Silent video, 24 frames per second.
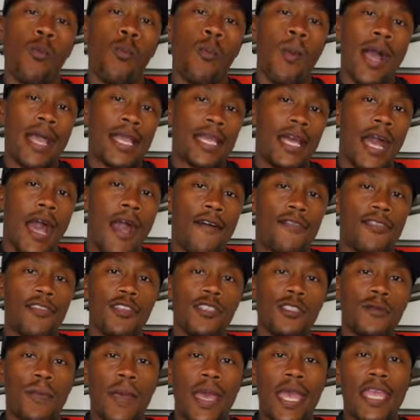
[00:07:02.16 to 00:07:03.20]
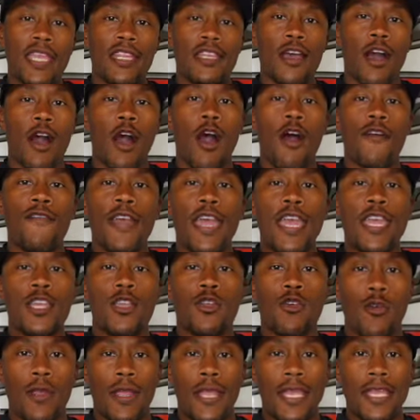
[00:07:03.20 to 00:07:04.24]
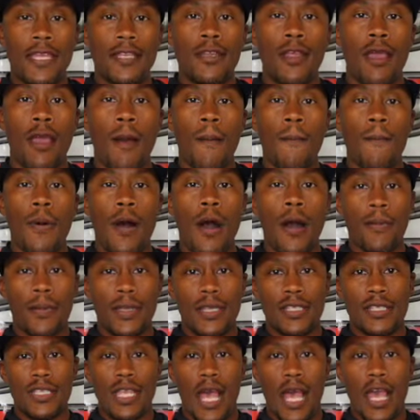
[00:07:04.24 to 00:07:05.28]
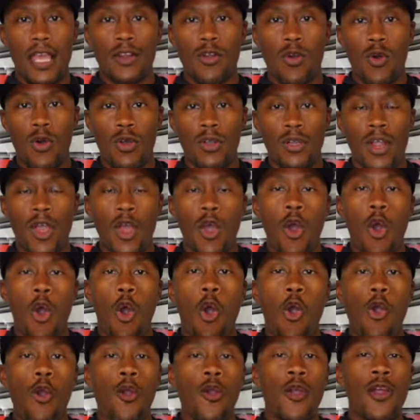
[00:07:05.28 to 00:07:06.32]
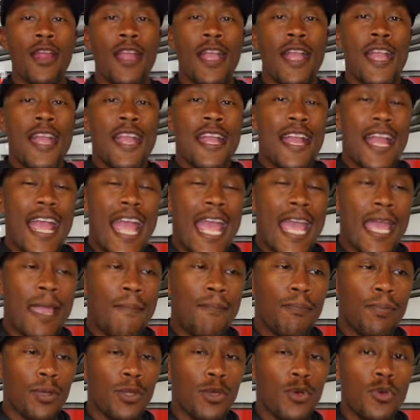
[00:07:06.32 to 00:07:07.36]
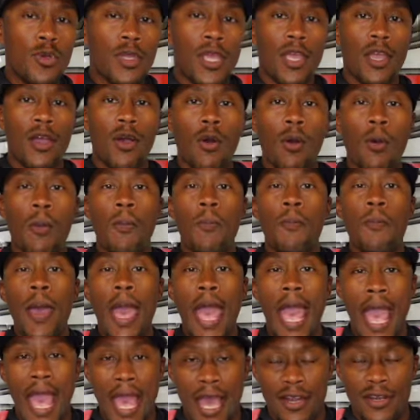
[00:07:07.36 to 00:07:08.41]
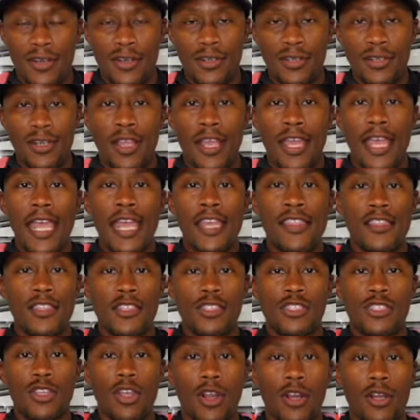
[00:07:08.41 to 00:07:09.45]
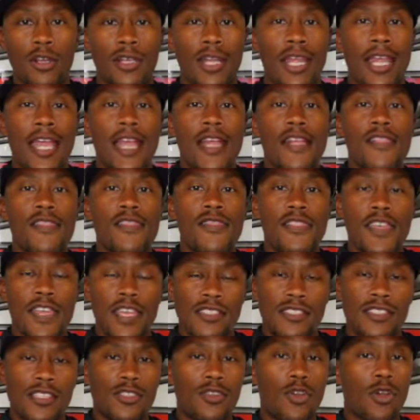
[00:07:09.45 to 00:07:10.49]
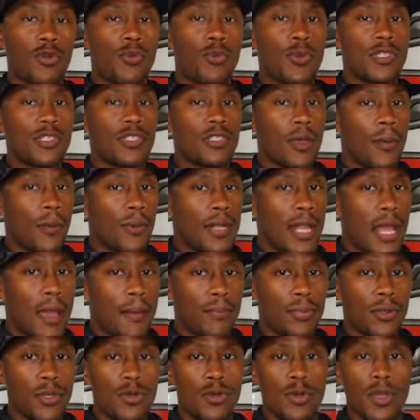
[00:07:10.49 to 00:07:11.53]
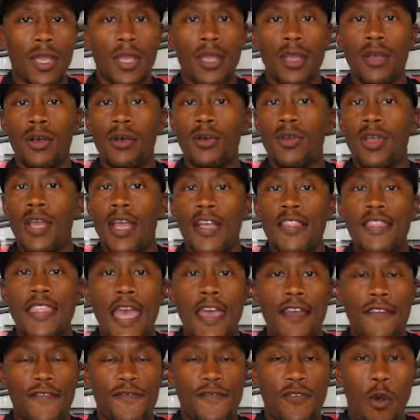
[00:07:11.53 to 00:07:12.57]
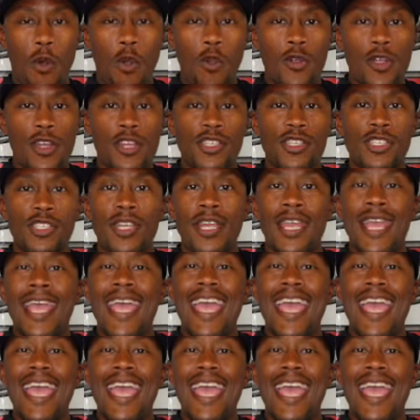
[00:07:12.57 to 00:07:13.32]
my confidence bait of a green pumpkin tied on or a bluegill pattern in the skirt. This is going to resemble that bluegill, that forage